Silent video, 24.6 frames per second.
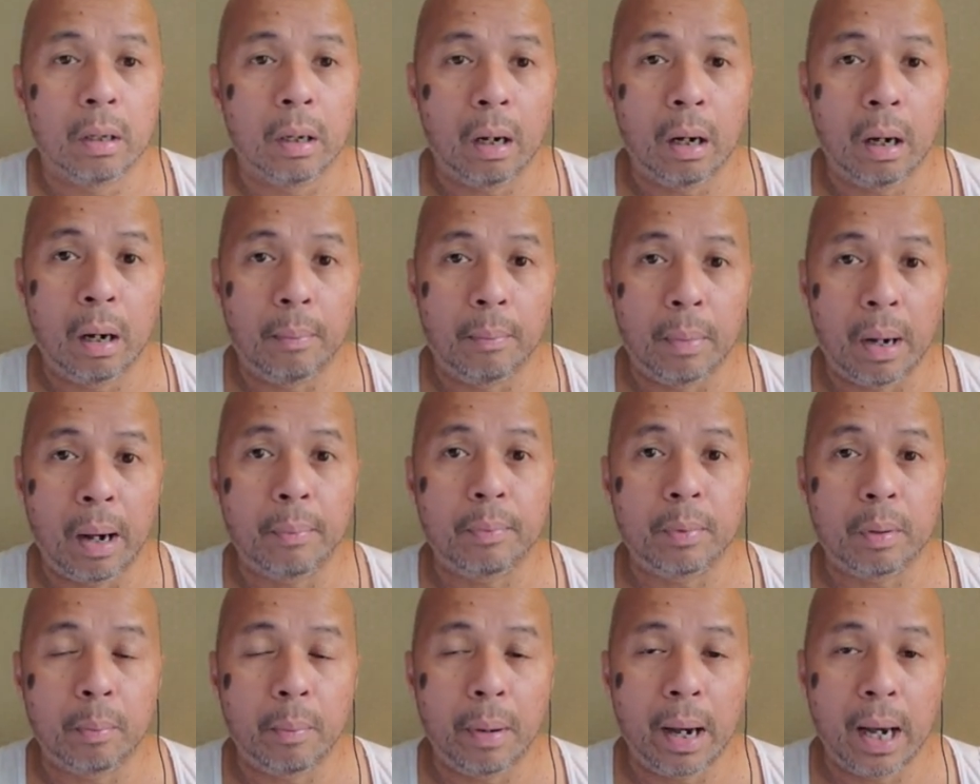
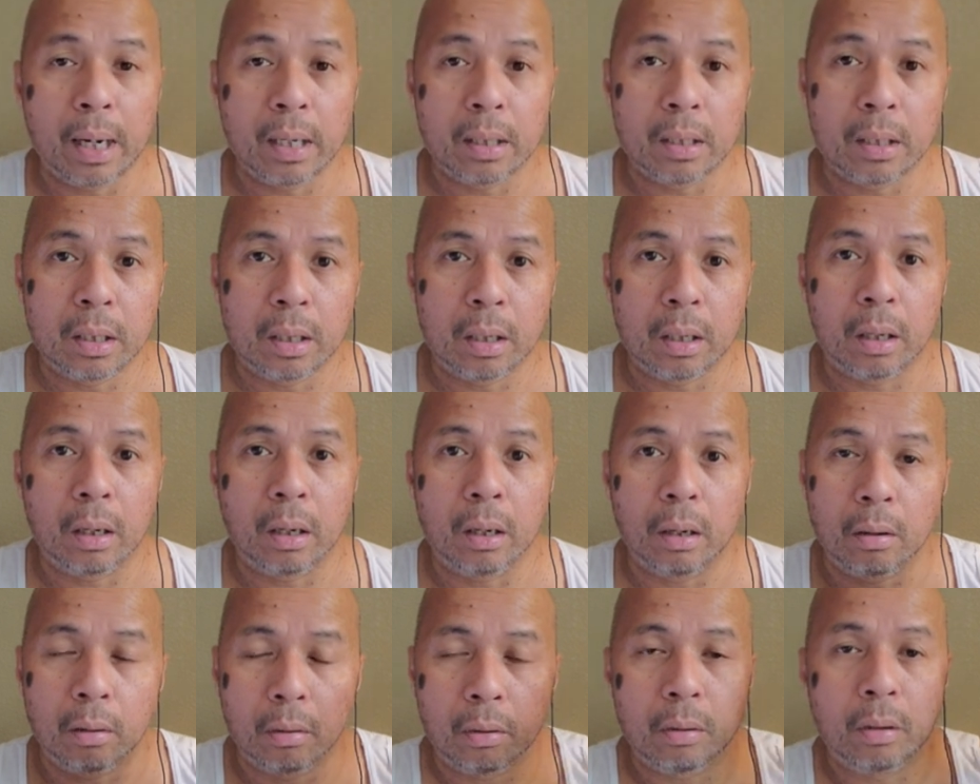optimizing
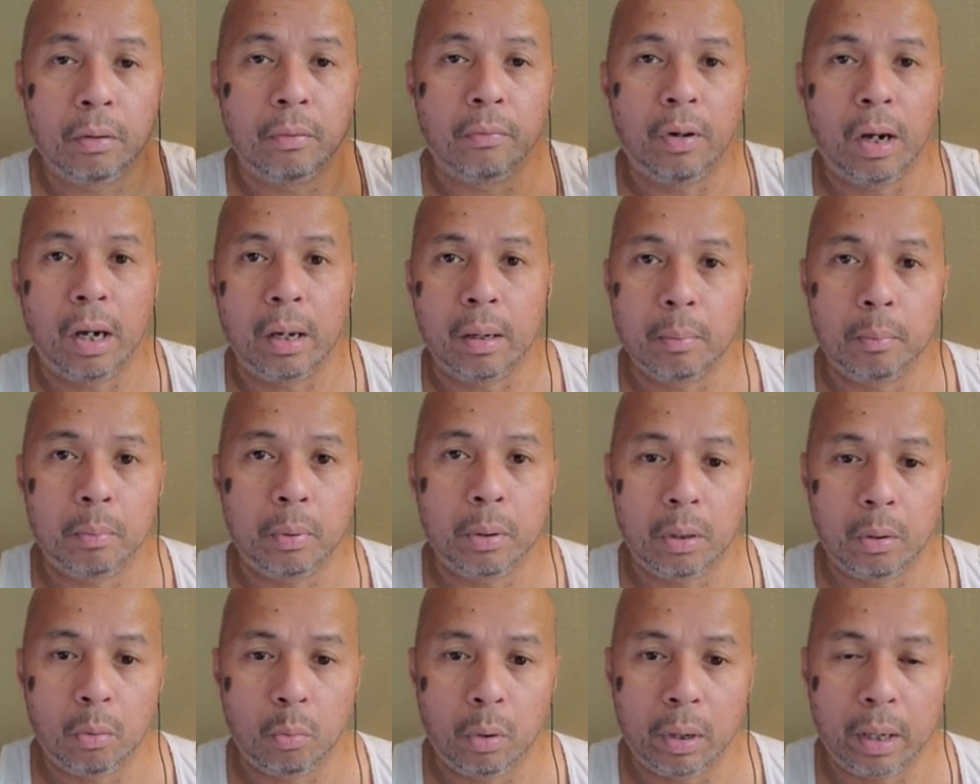the volume
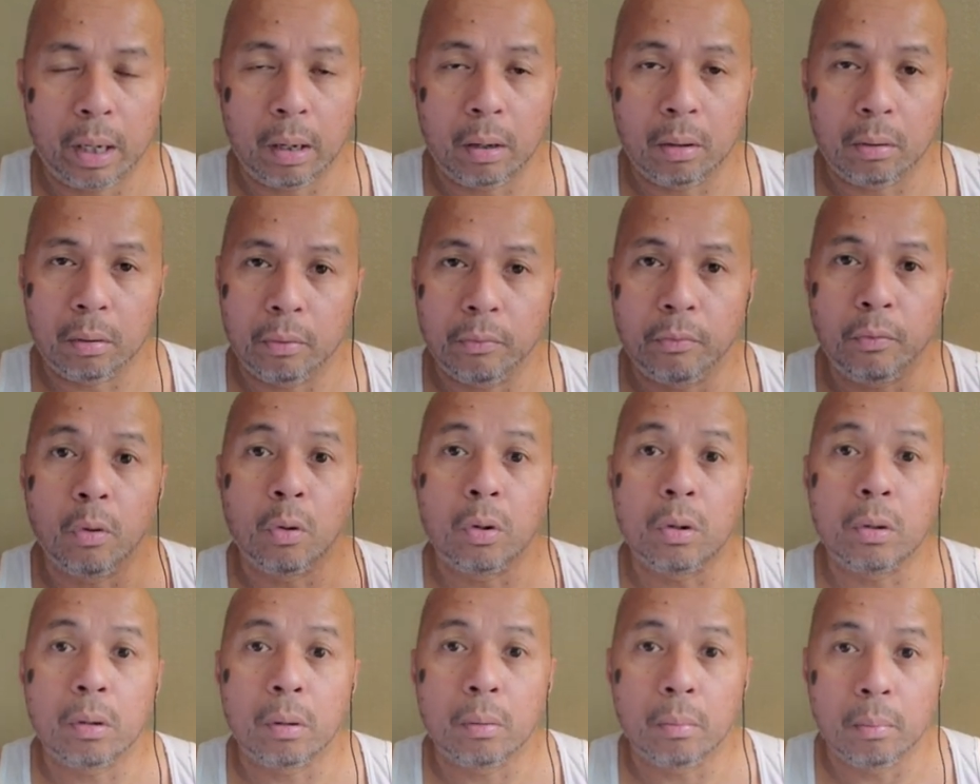per your workout
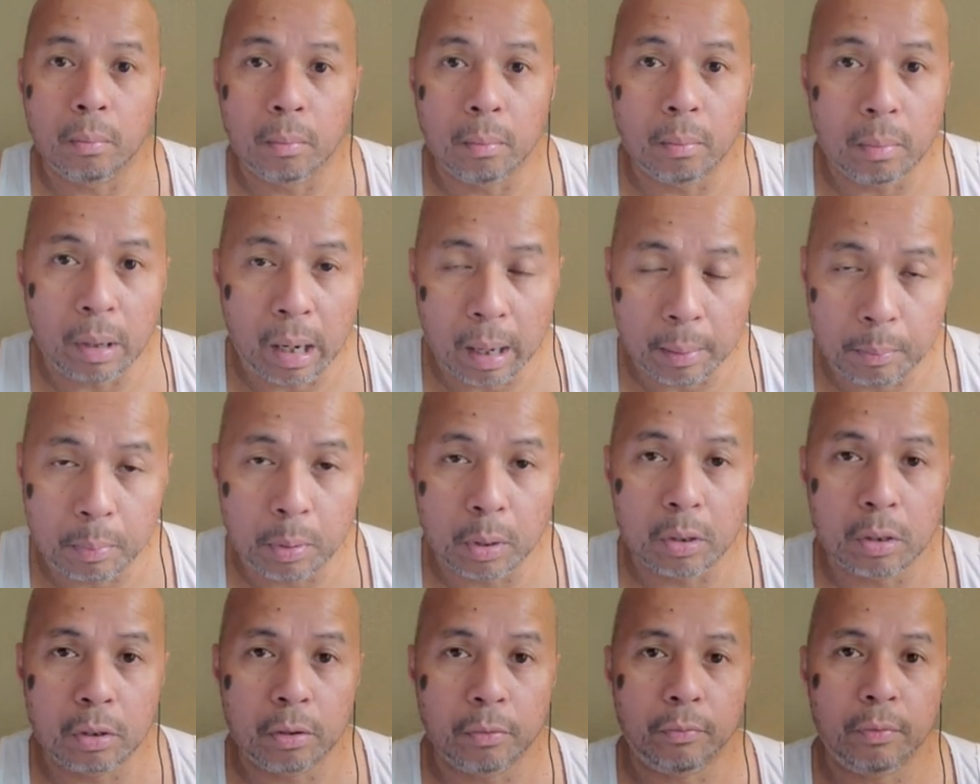for
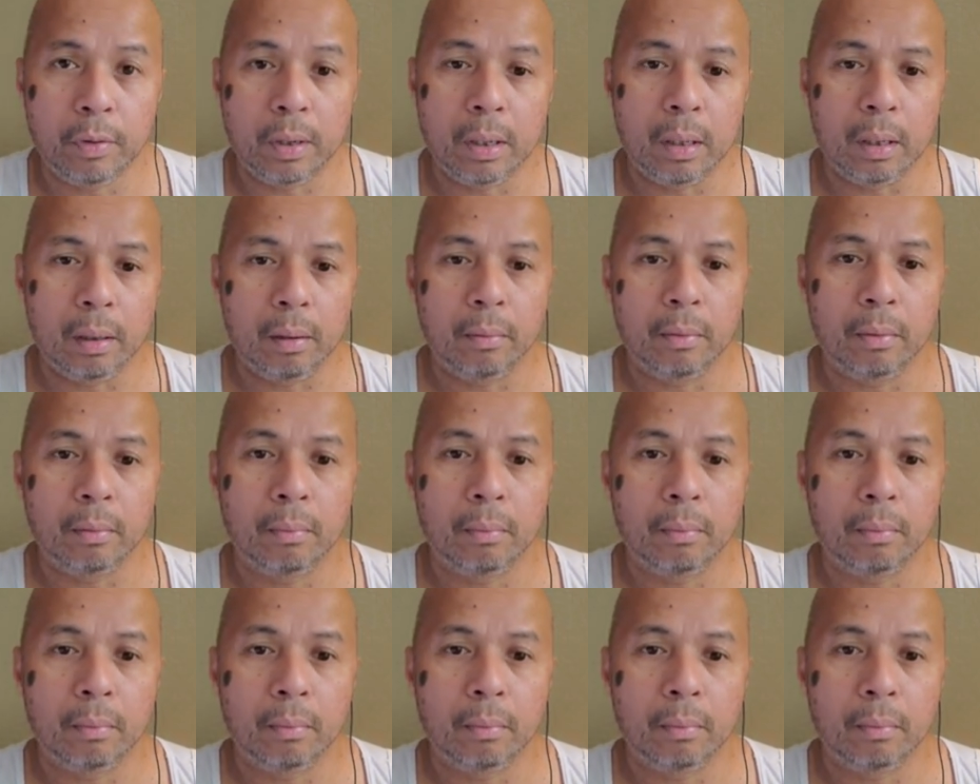hypertrophy.